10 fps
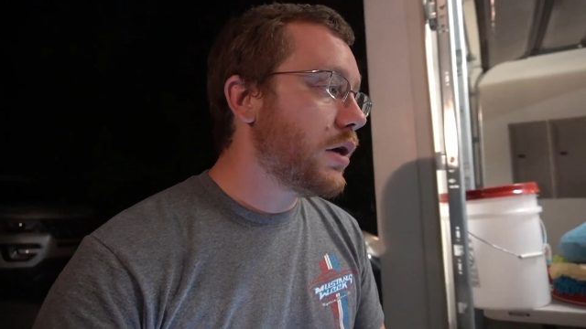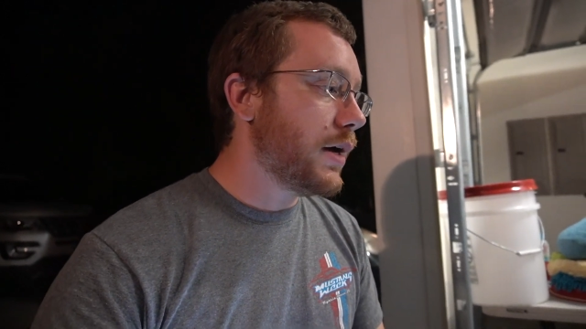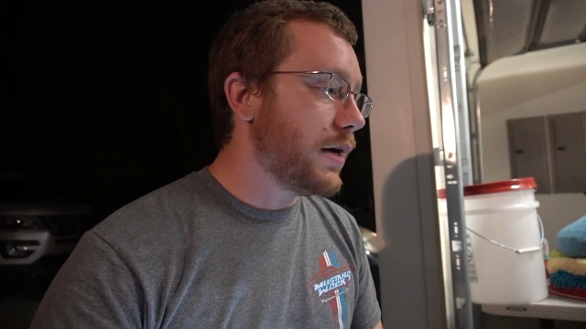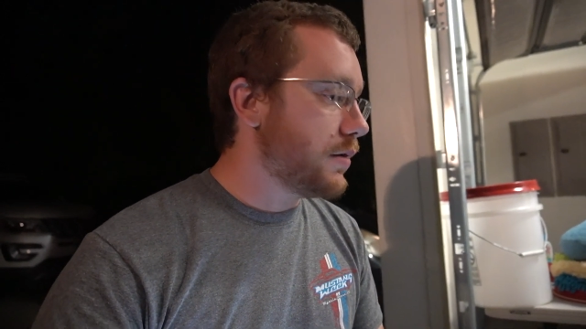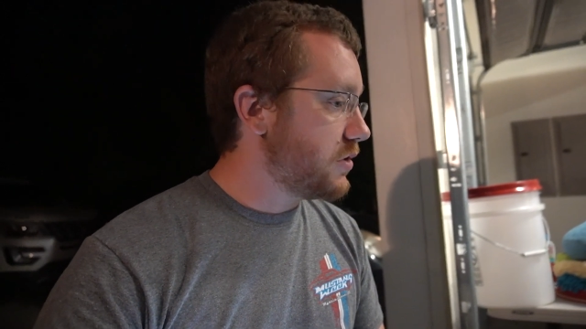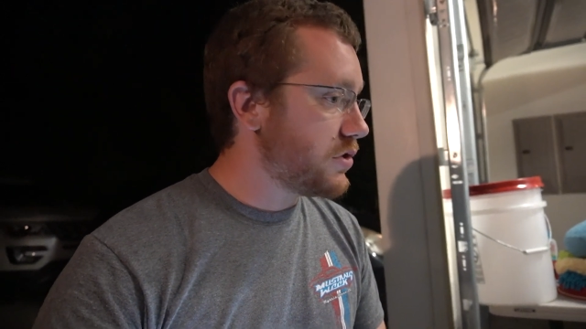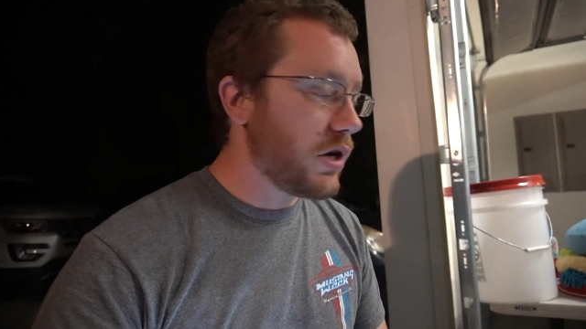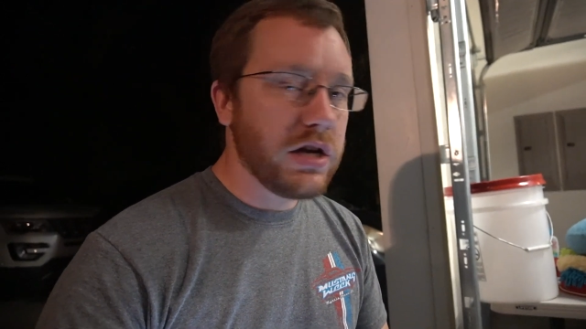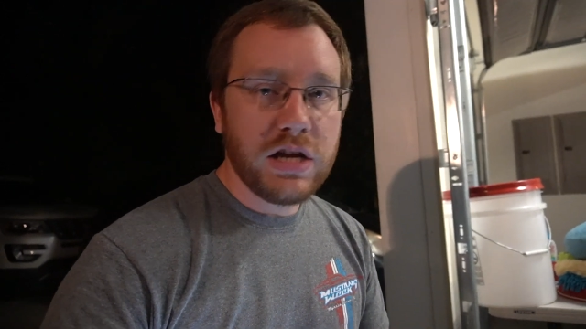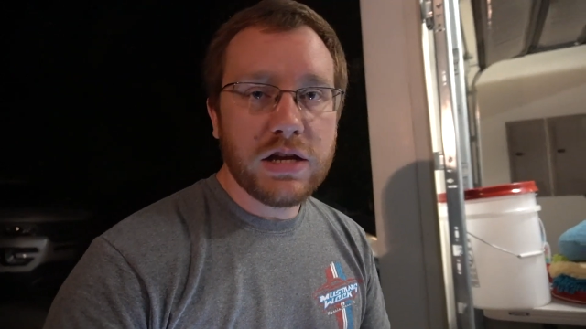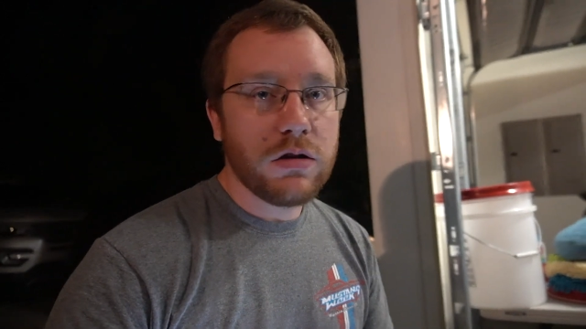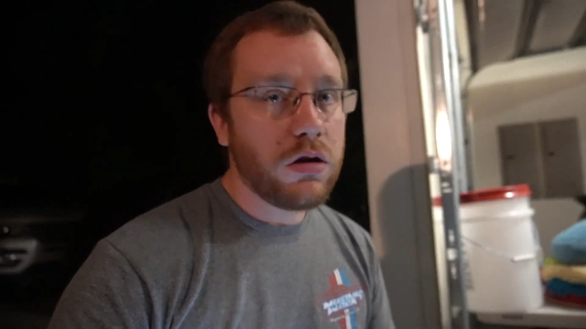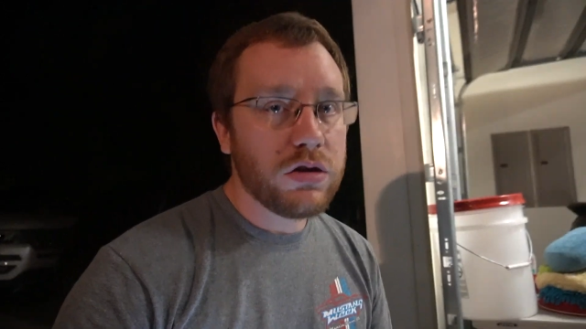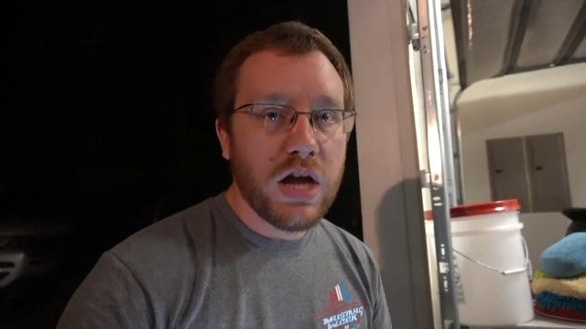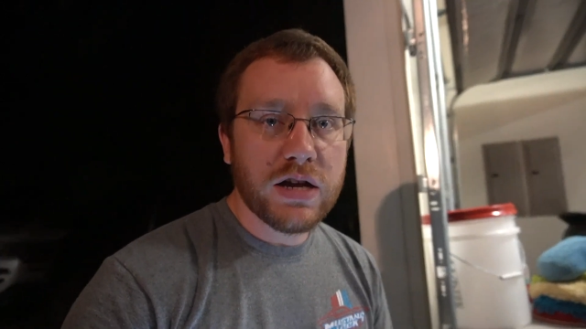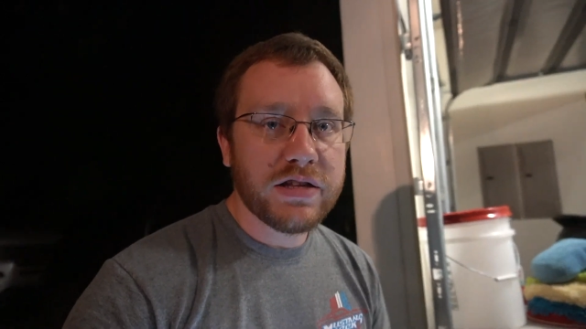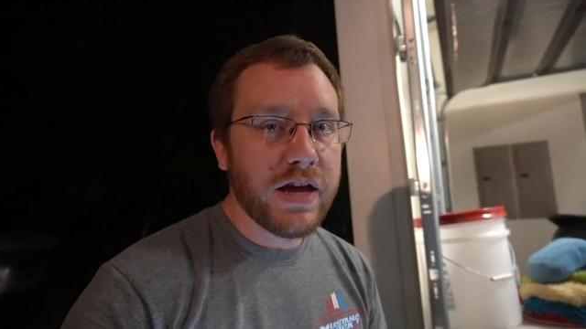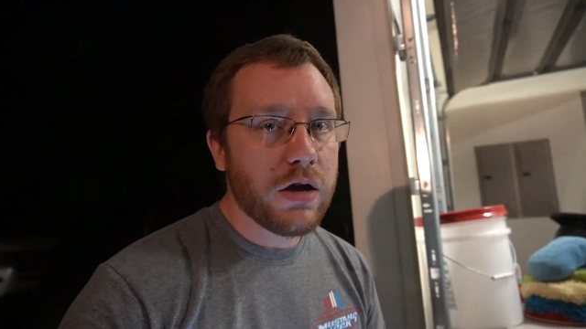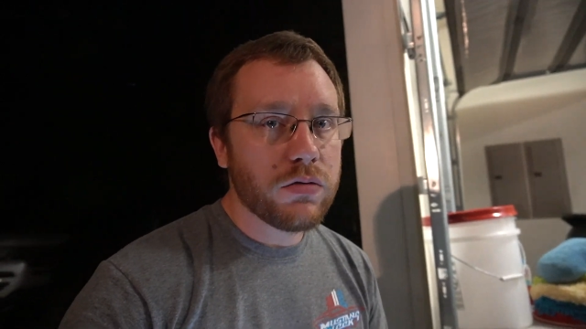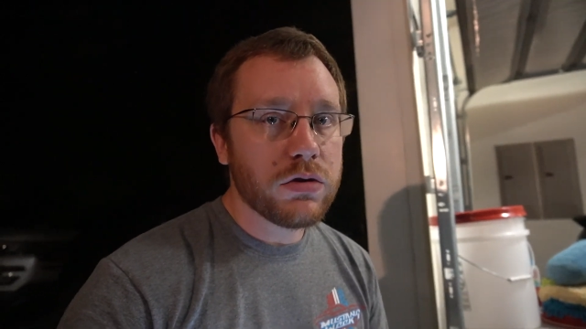uh, I'm just trying to get it all knocked
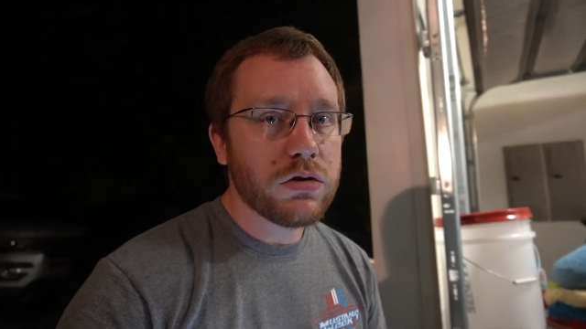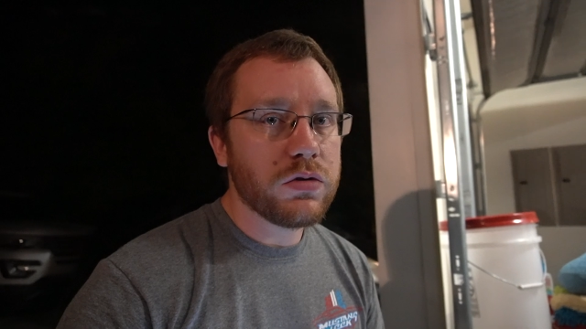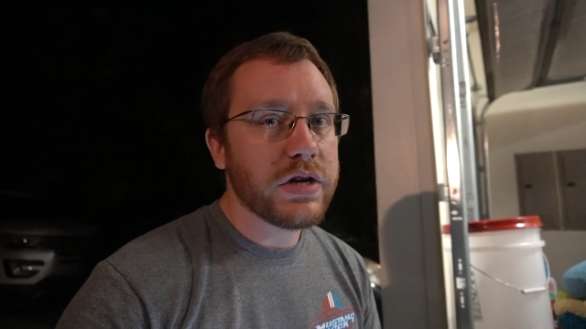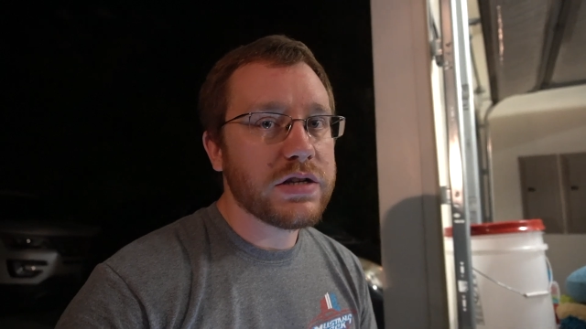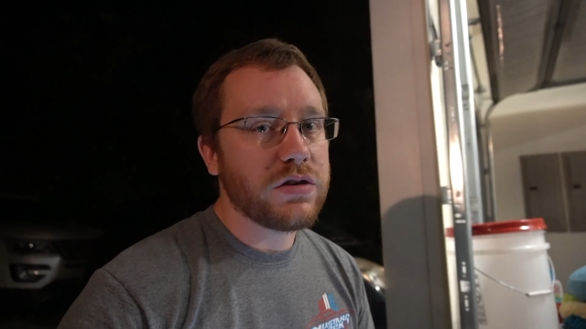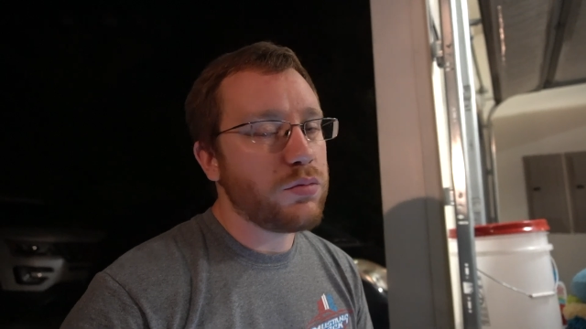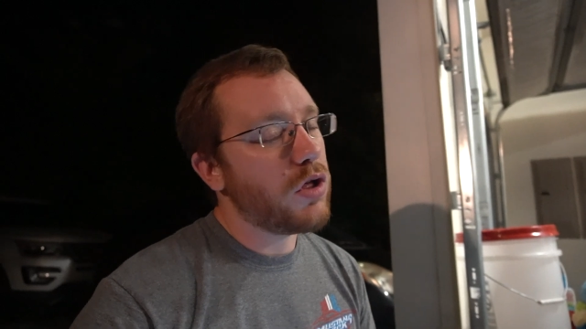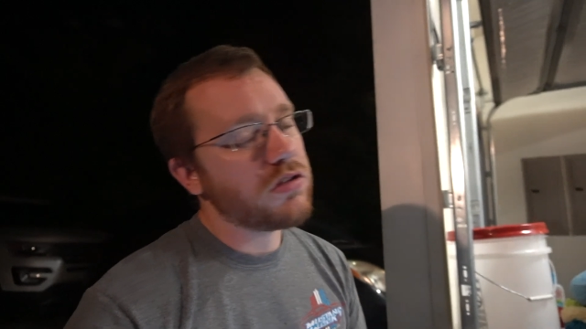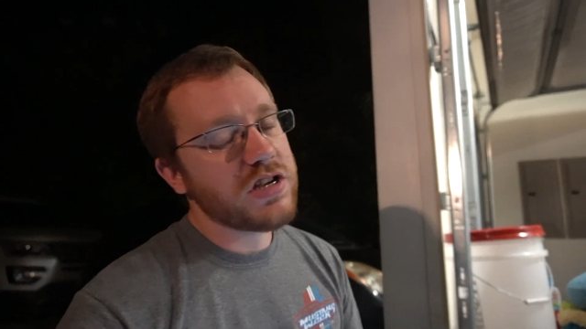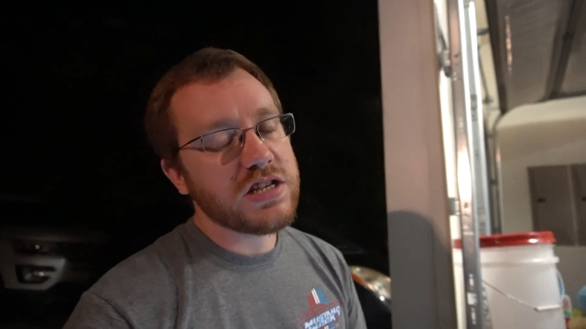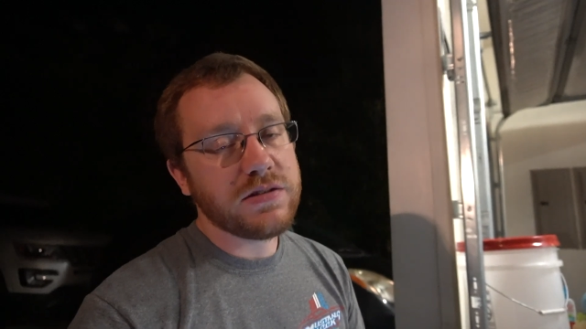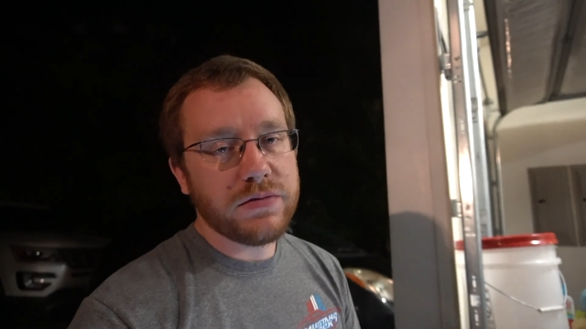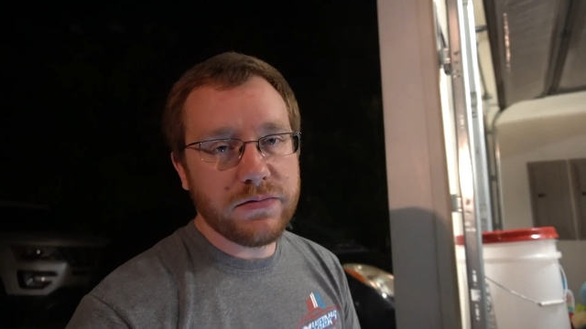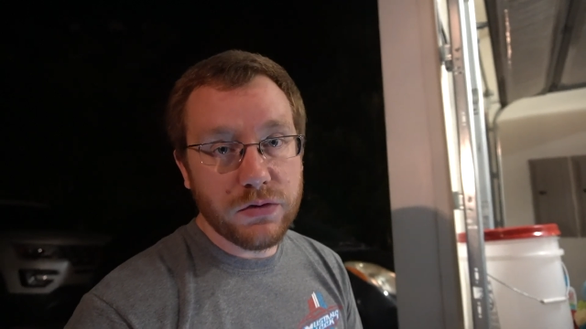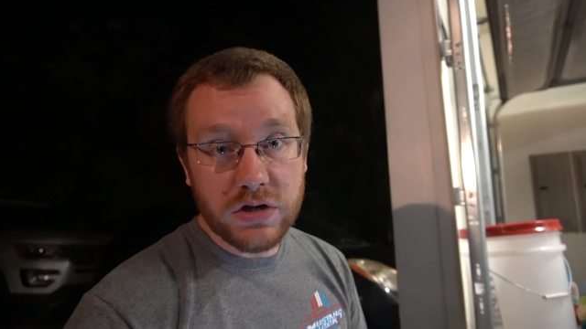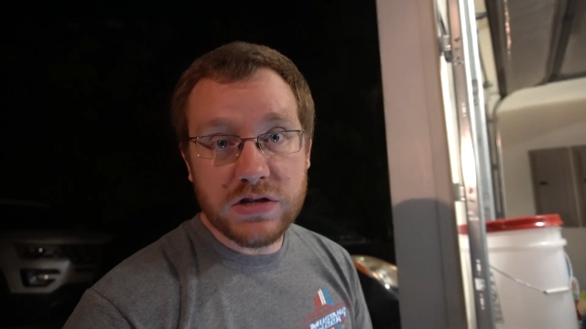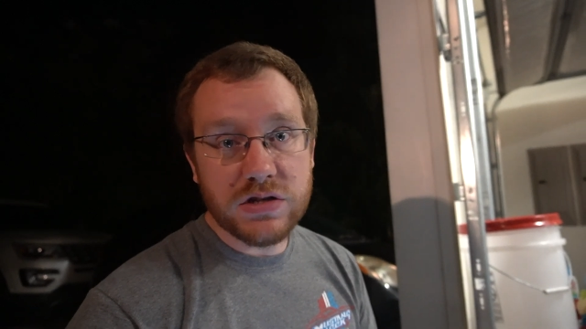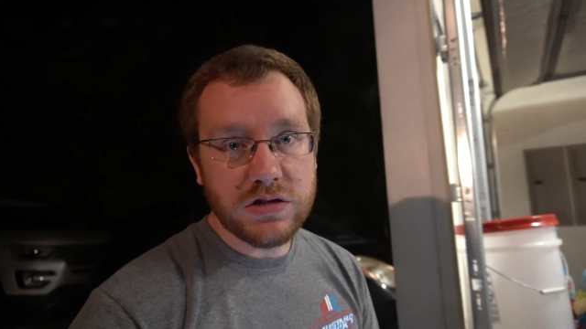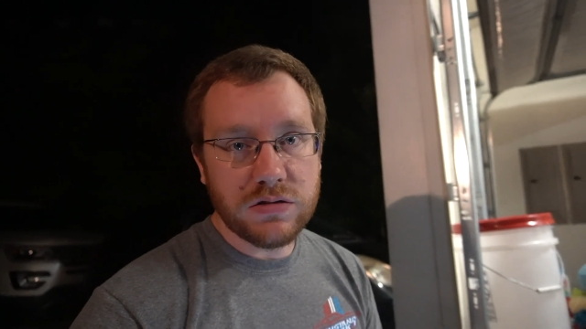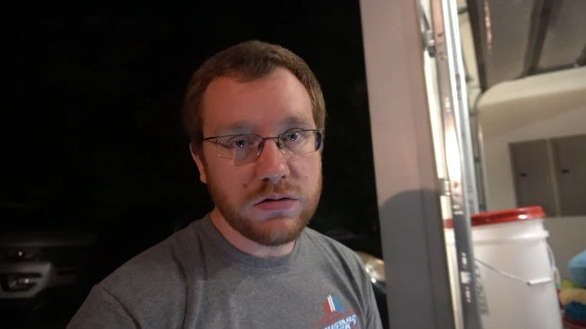out real quick. So I apologize if the footage
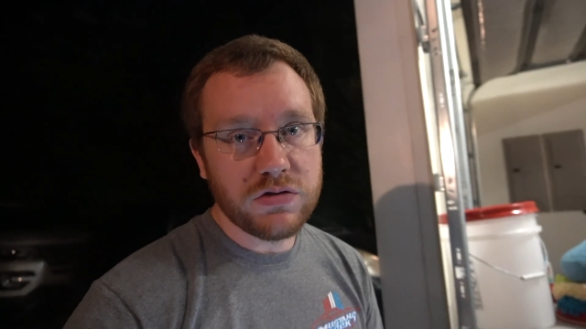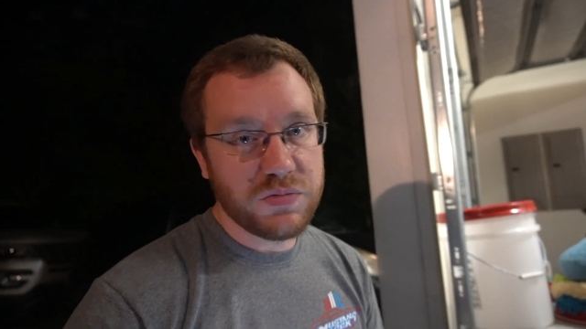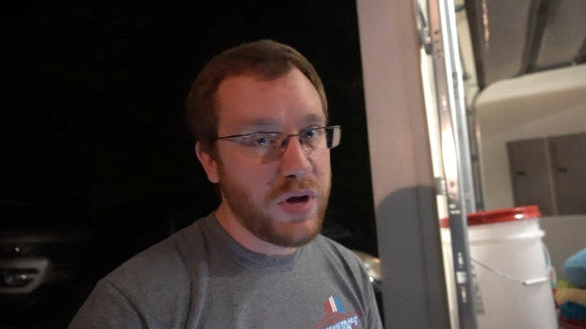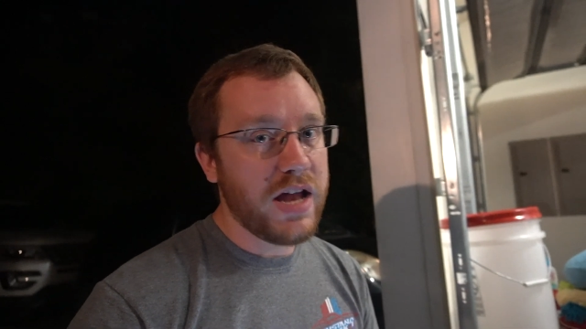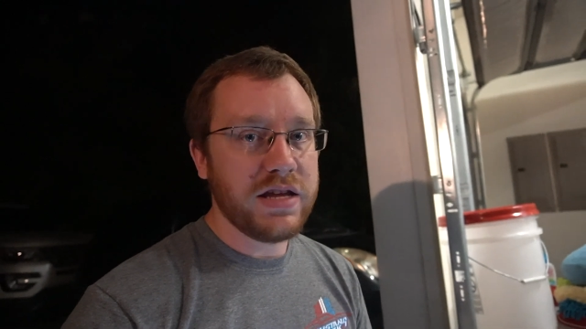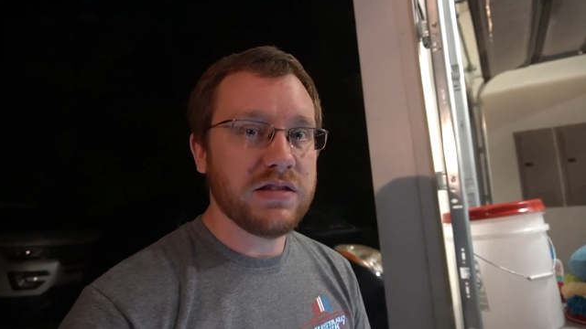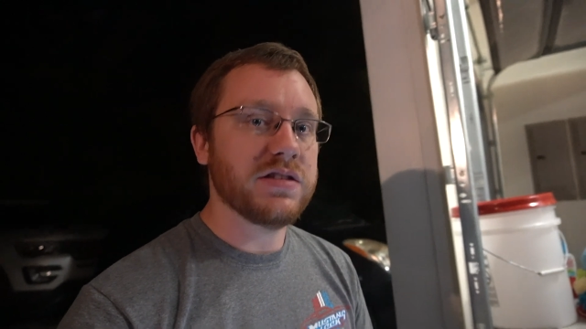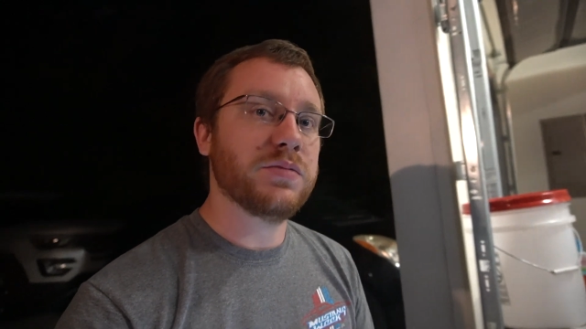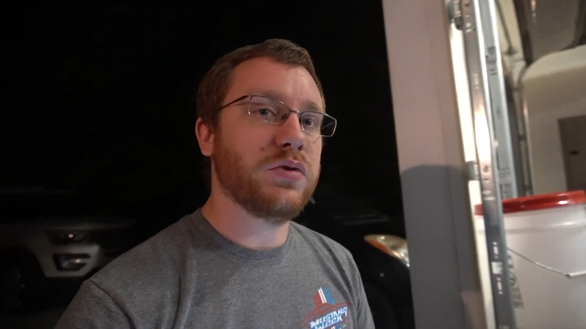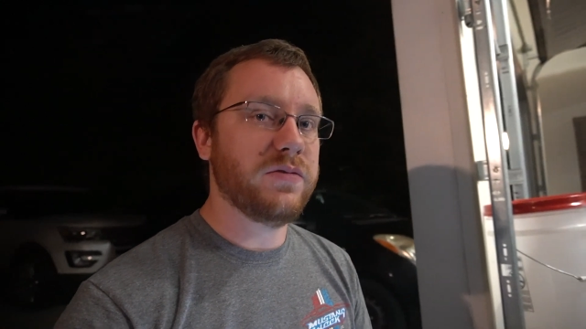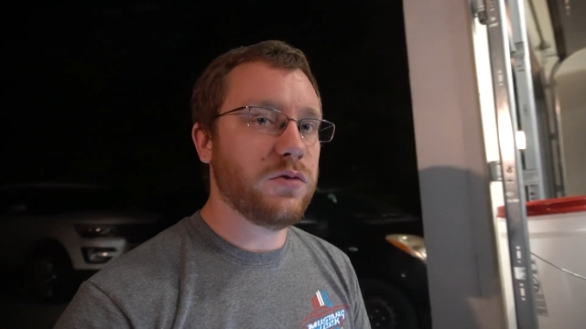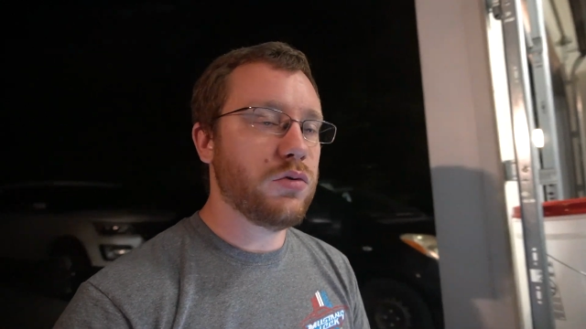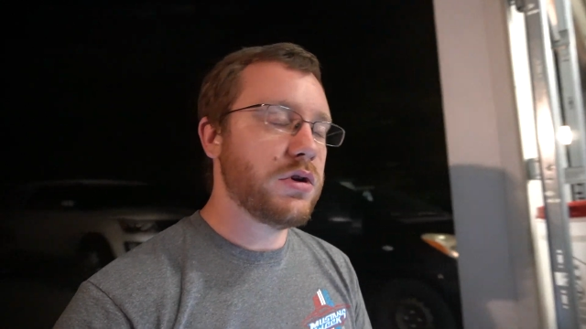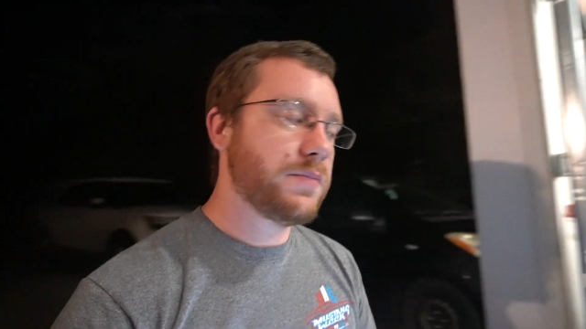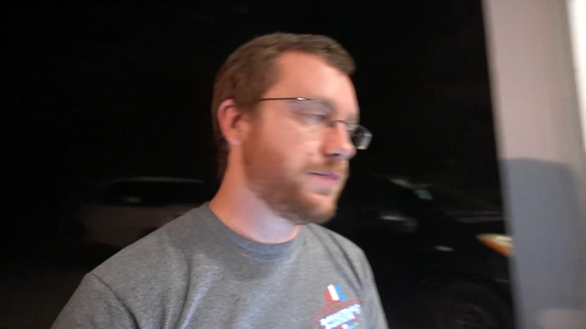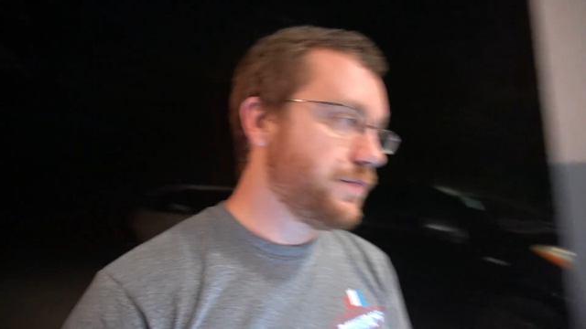is a little spotty at this point forward.